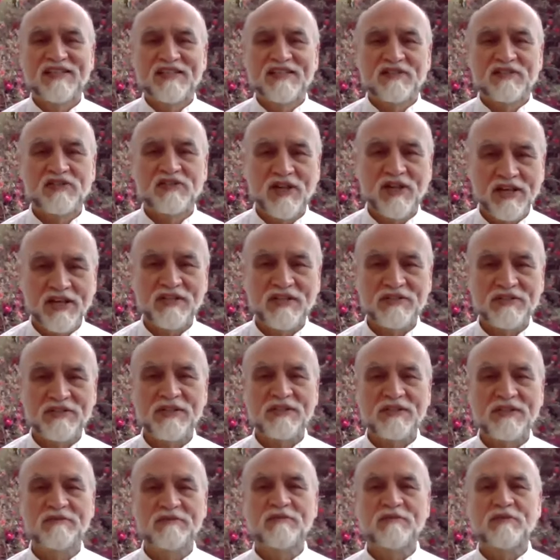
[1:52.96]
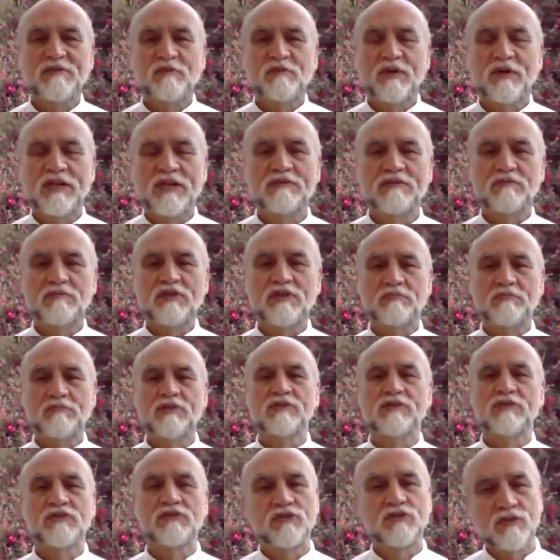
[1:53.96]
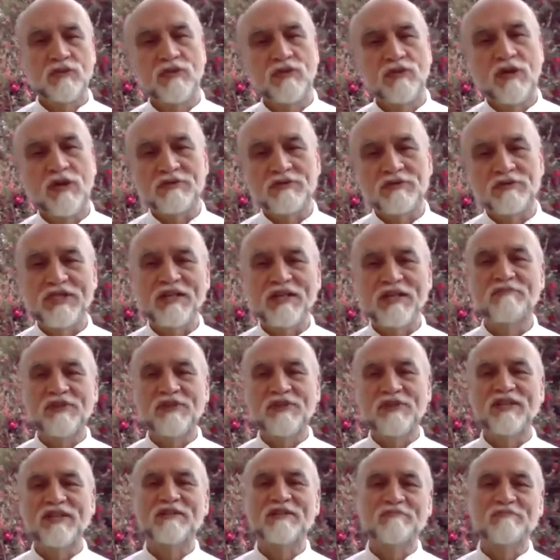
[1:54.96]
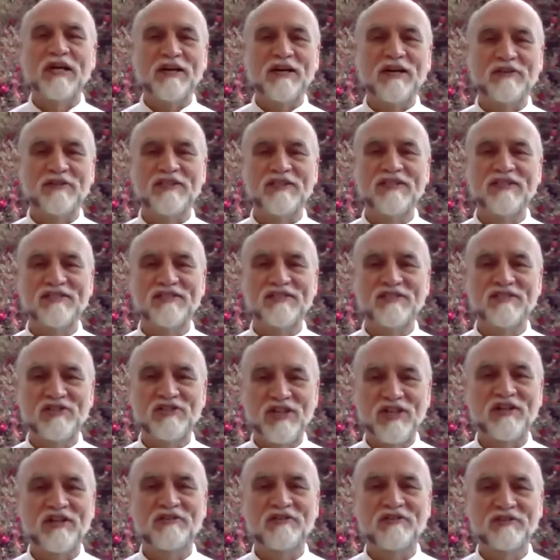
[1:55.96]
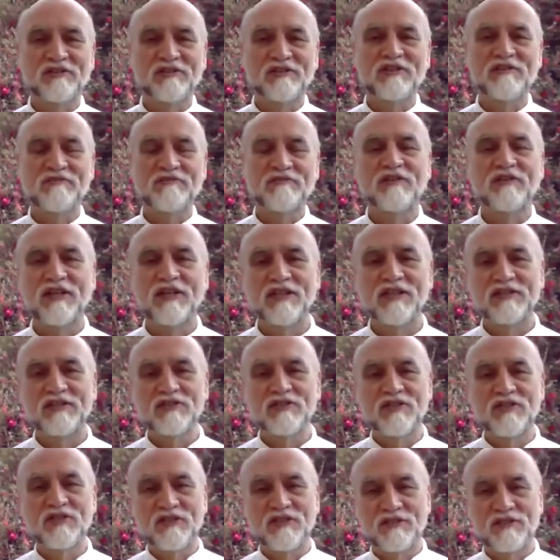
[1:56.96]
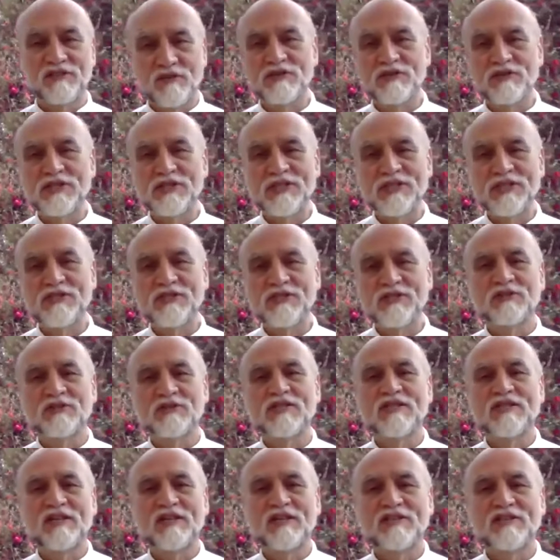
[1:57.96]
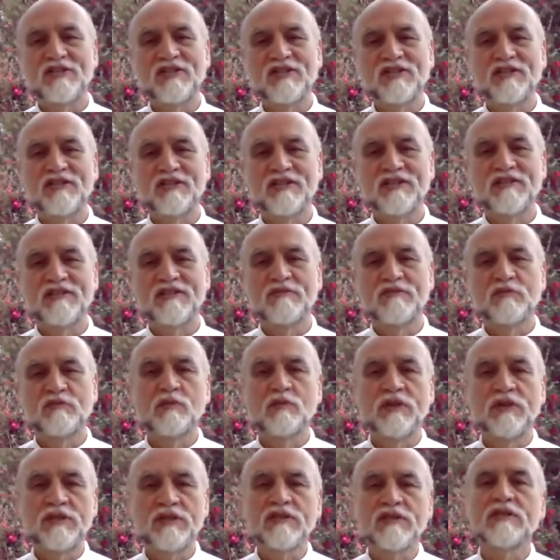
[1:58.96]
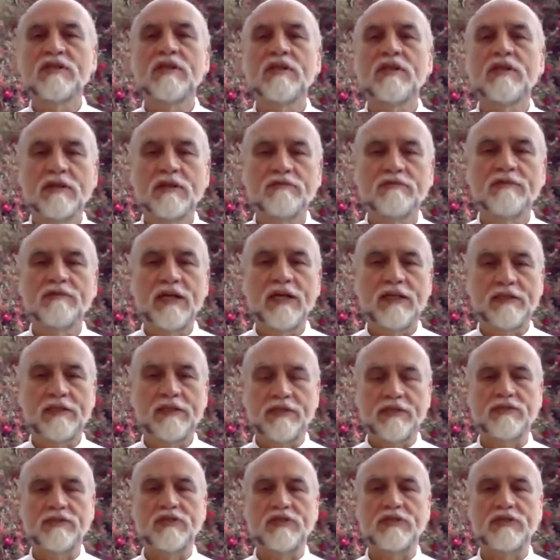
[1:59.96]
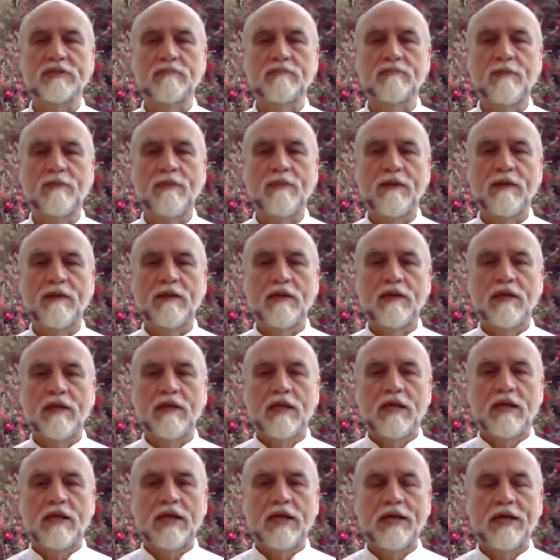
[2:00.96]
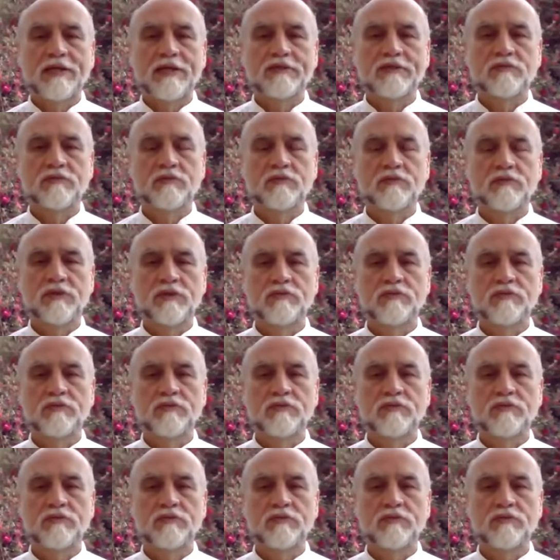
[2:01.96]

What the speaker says: Jainism, when people do know something about it, generally finds close association with nonviolence. And we